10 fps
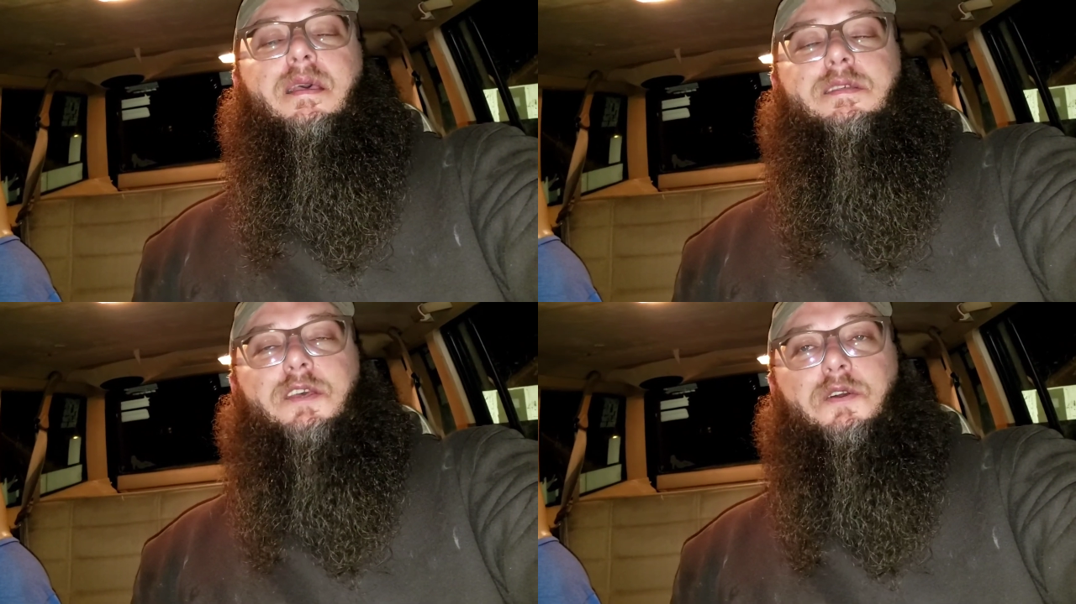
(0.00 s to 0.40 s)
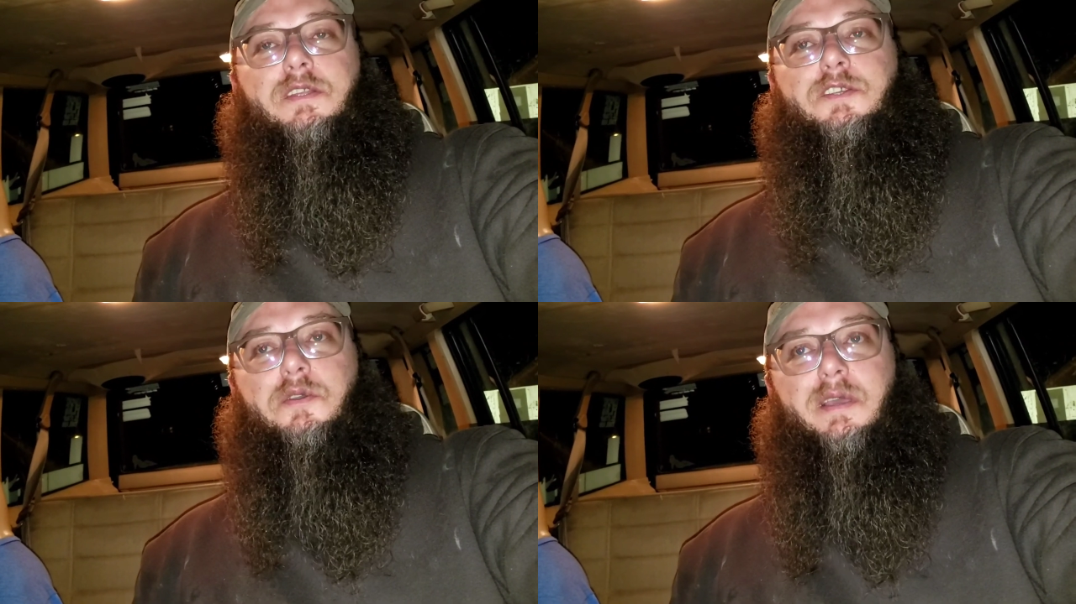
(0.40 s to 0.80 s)
so
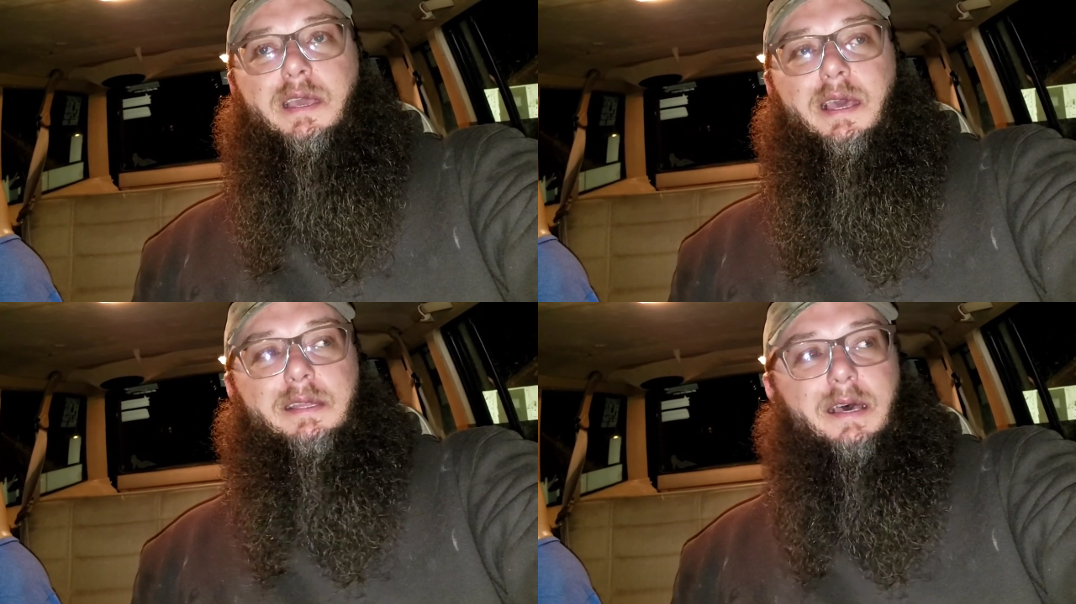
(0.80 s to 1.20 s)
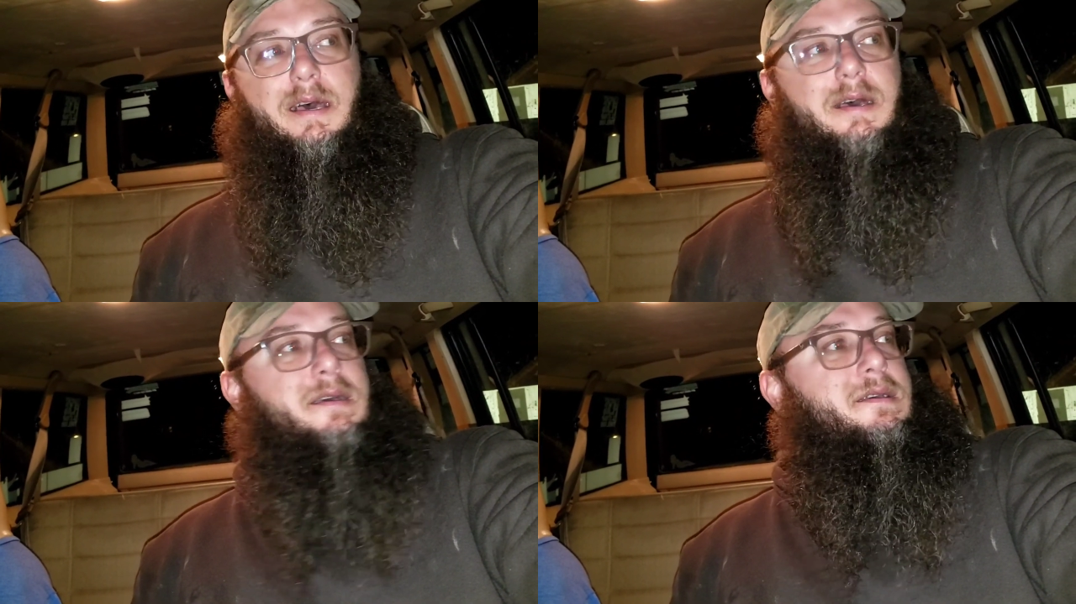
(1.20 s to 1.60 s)
that you can get
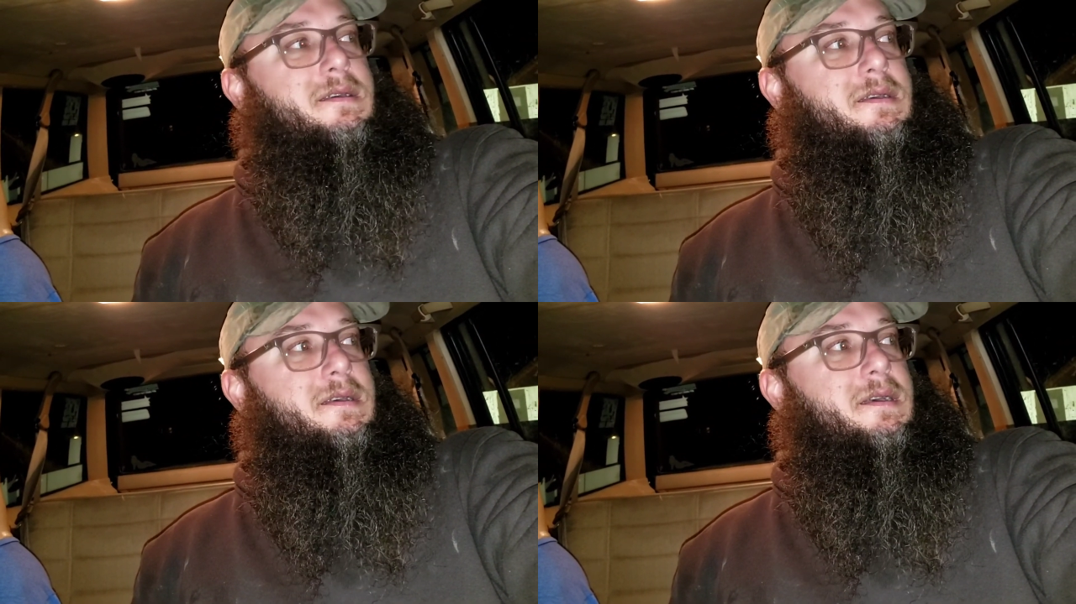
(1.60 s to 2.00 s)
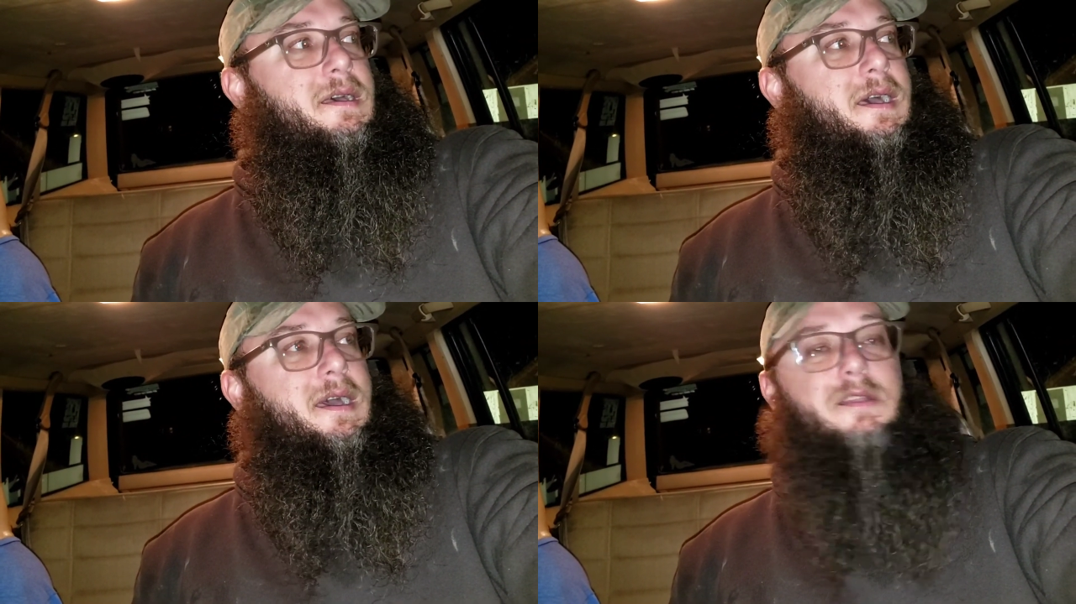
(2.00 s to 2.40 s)

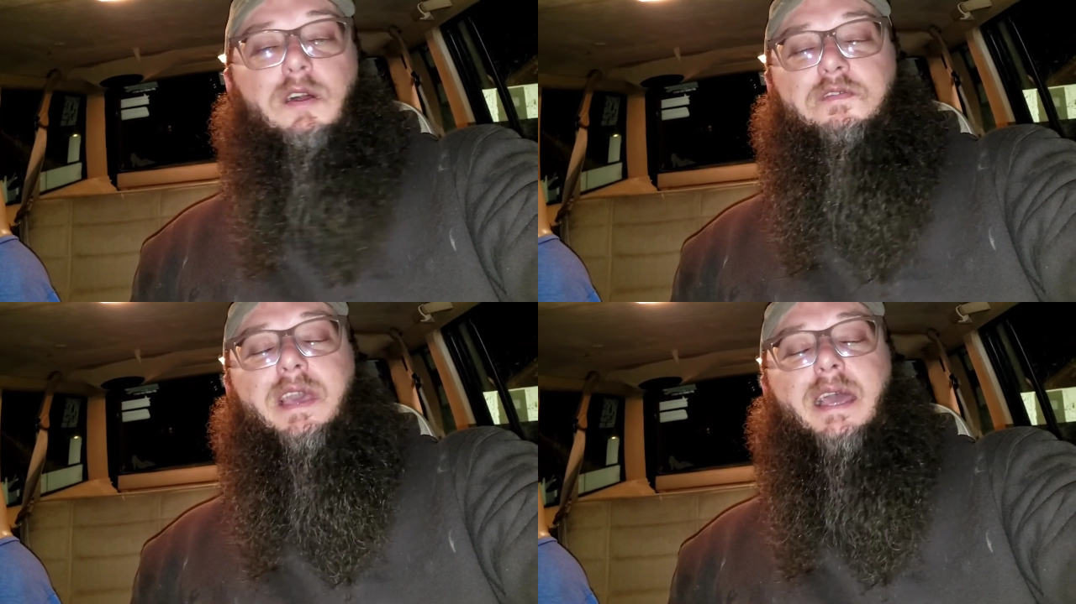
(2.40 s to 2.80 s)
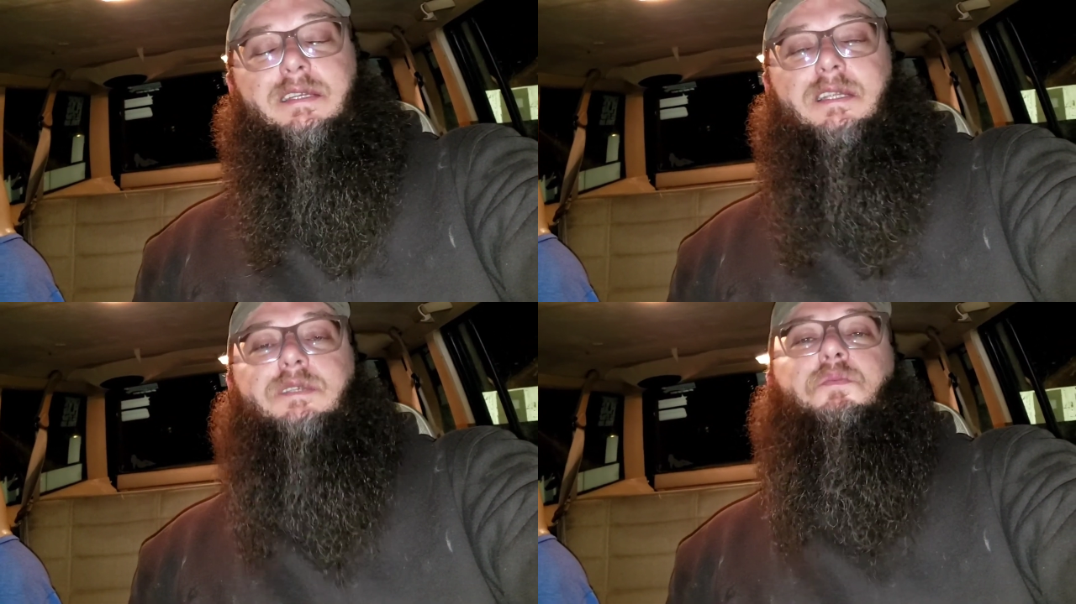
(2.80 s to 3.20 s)

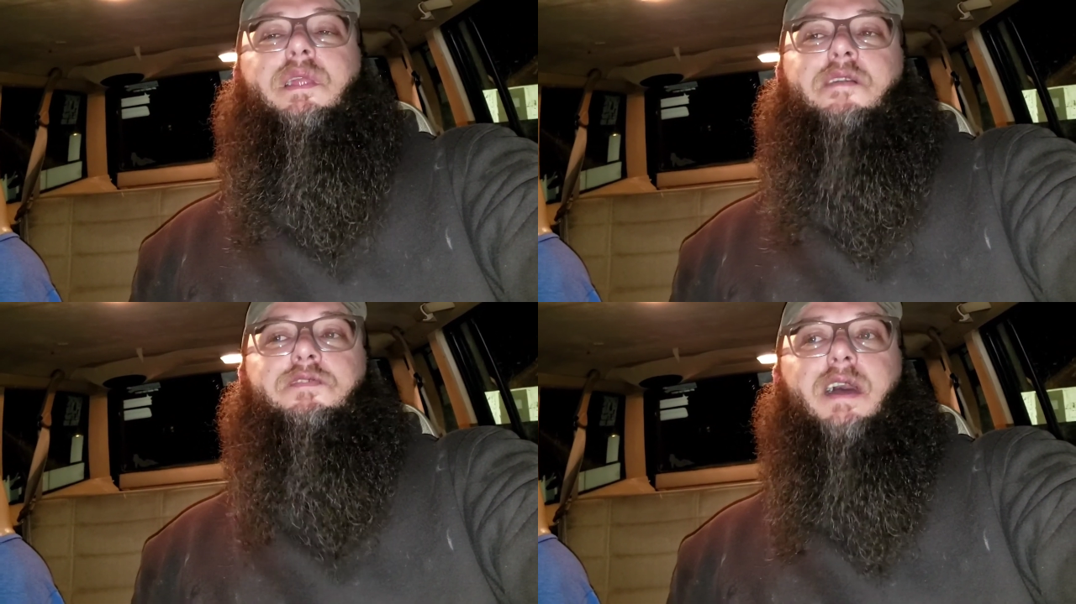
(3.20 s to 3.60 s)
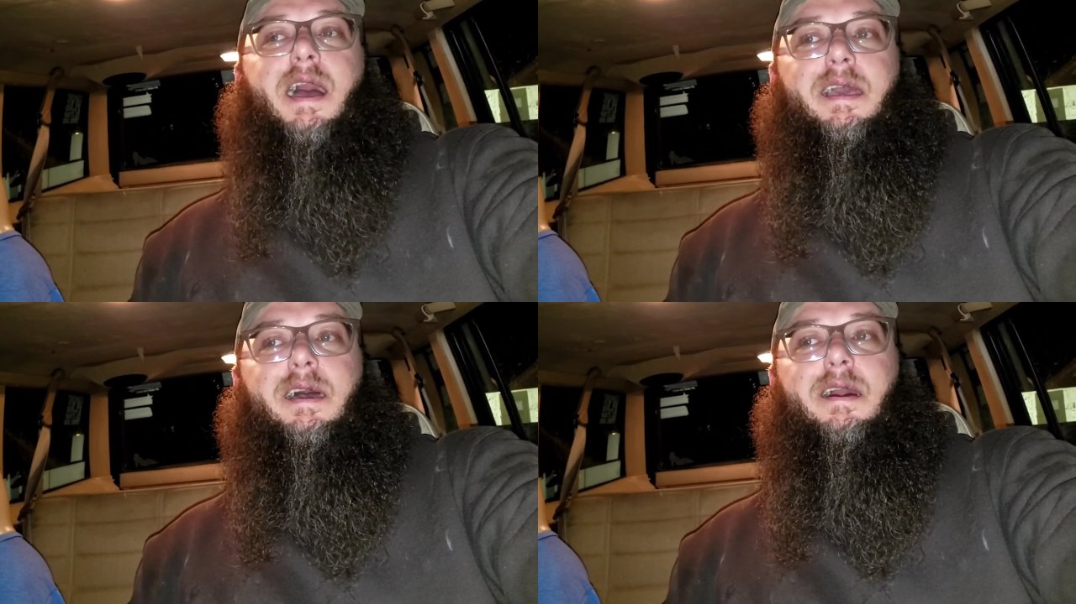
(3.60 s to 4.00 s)
notifications whenever I